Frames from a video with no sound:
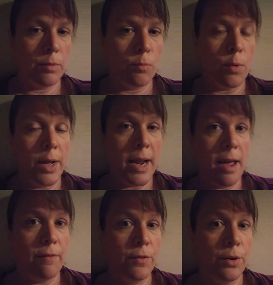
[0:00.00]

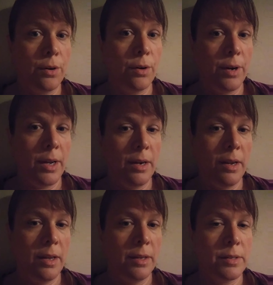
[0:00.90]
whatever it
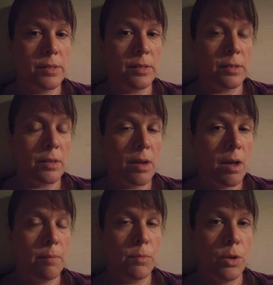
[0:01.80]
is,
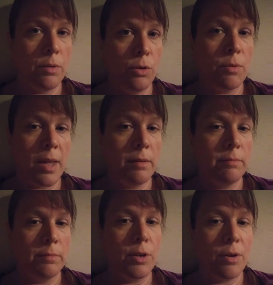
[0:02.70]
you
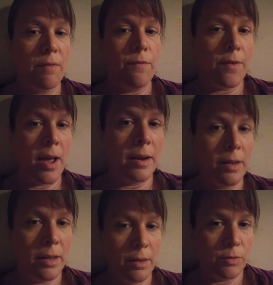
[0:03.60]
can find
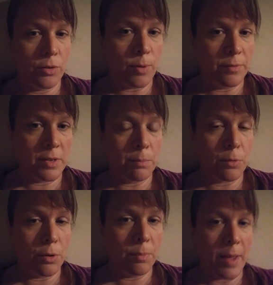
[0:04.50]
a 12-step
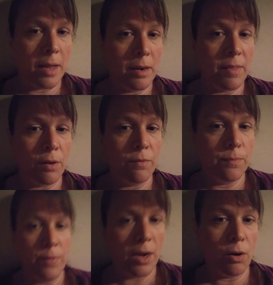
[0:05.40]
group, and
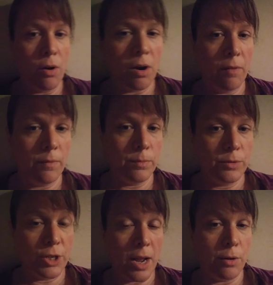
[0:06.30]
they're
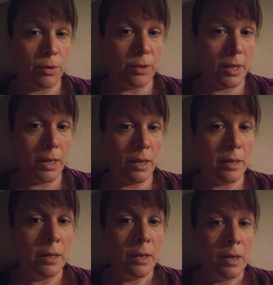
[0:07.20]

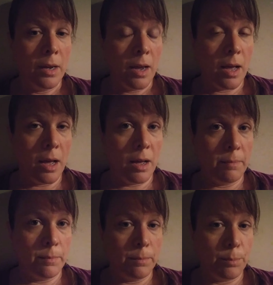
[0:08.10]
generally
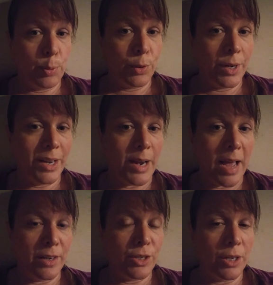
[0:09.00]
pretty
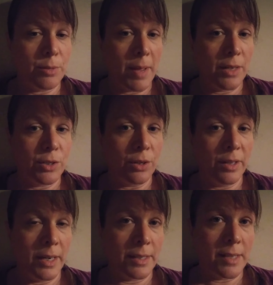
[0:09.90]

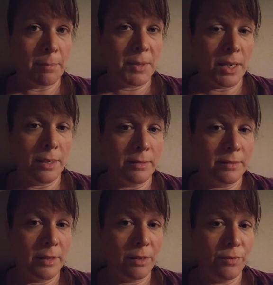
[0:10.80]
non-judgmental and accepting
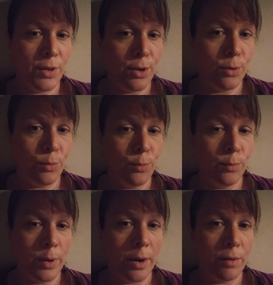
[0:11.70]
of you
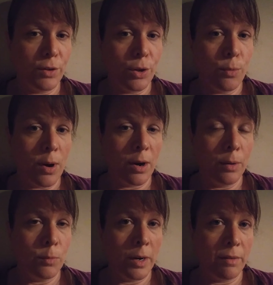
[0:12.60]
wherever you are
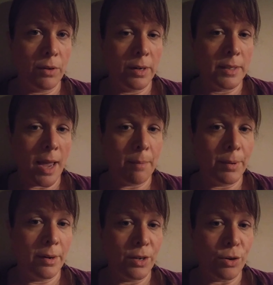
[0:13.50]
and whatever has
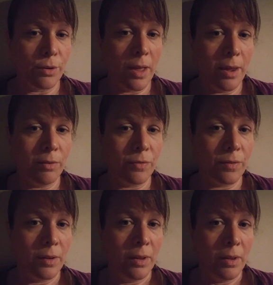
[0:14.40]
happened in your life.